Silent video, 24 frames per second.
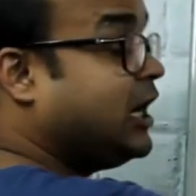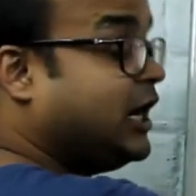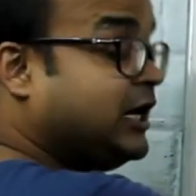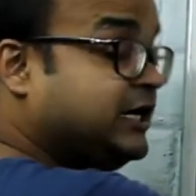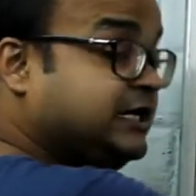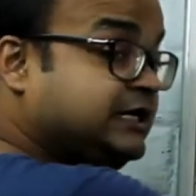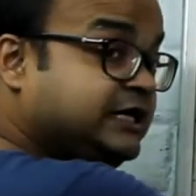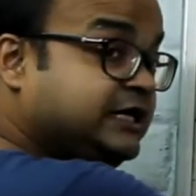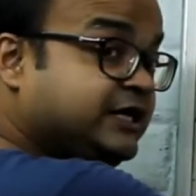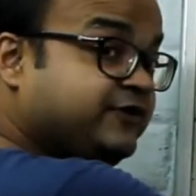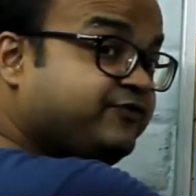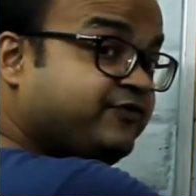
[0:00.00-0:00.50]

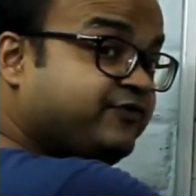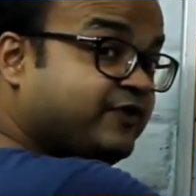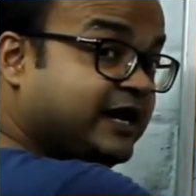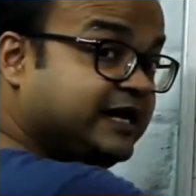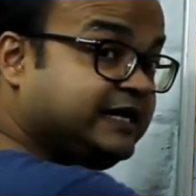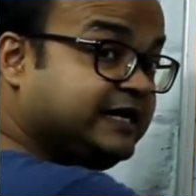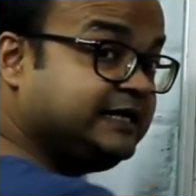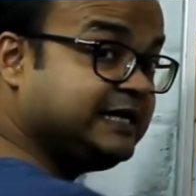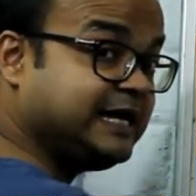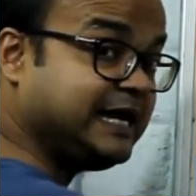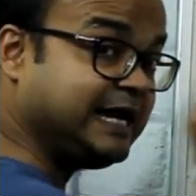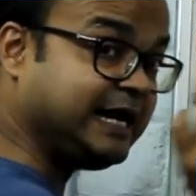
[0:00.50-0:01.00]

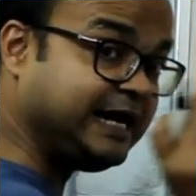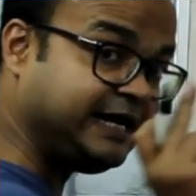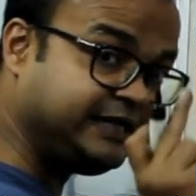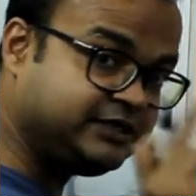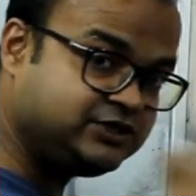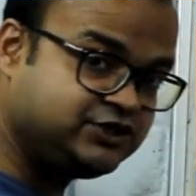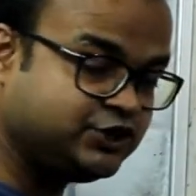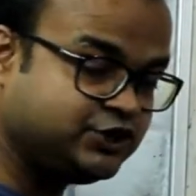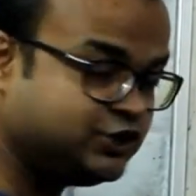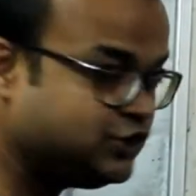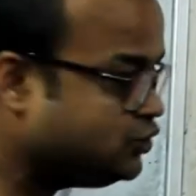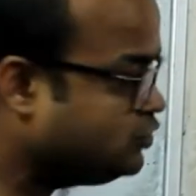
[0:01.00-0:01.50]
undefined
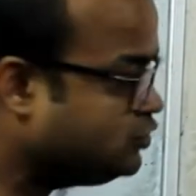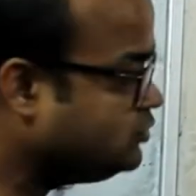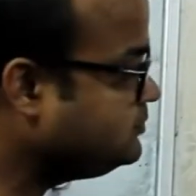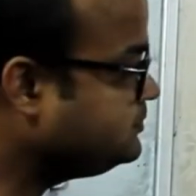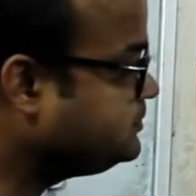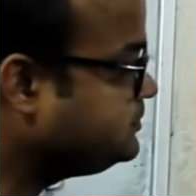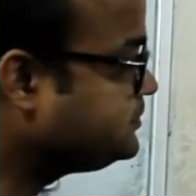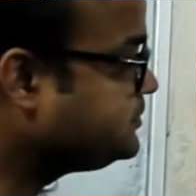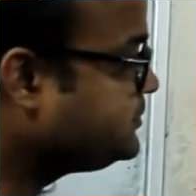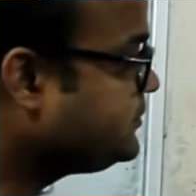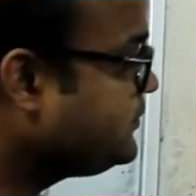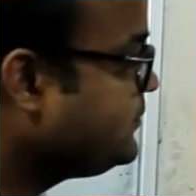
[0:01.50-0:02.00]
at 0.
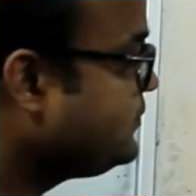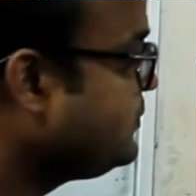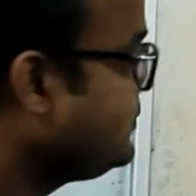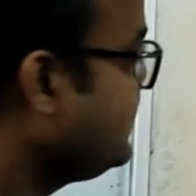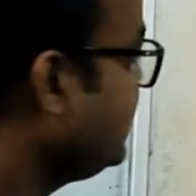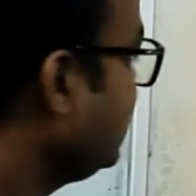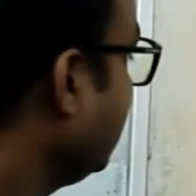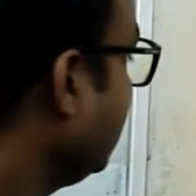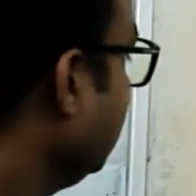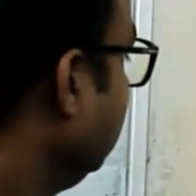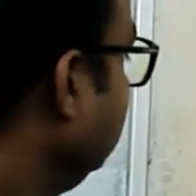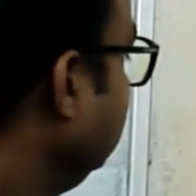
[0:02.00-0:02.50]

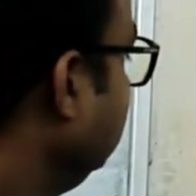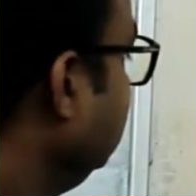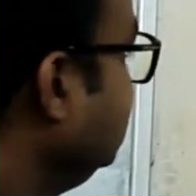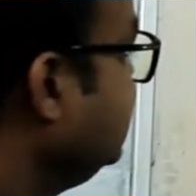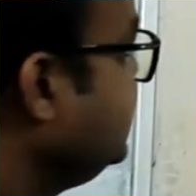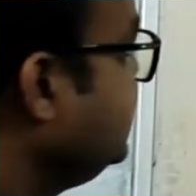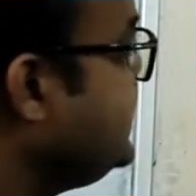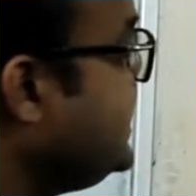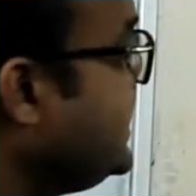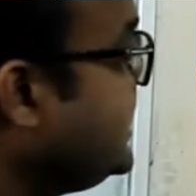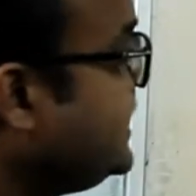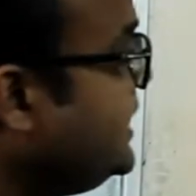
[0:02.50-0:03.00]

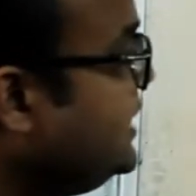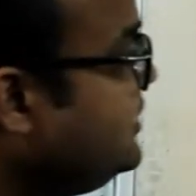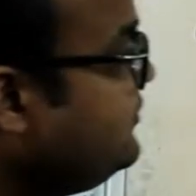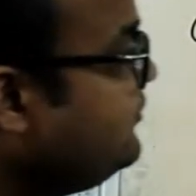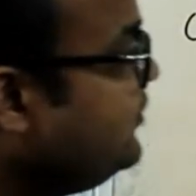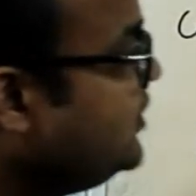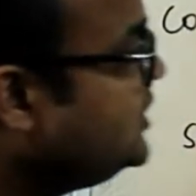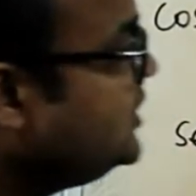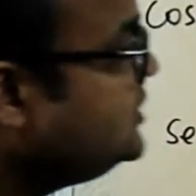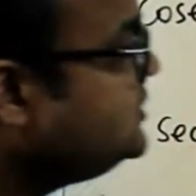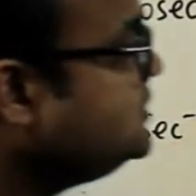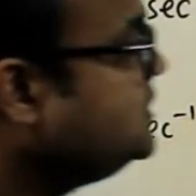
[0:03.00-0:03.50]
Sec
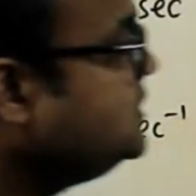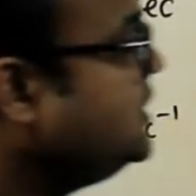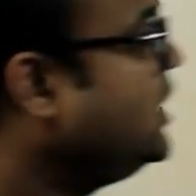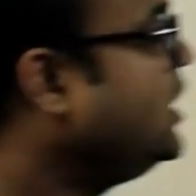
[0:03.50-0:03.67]
inverse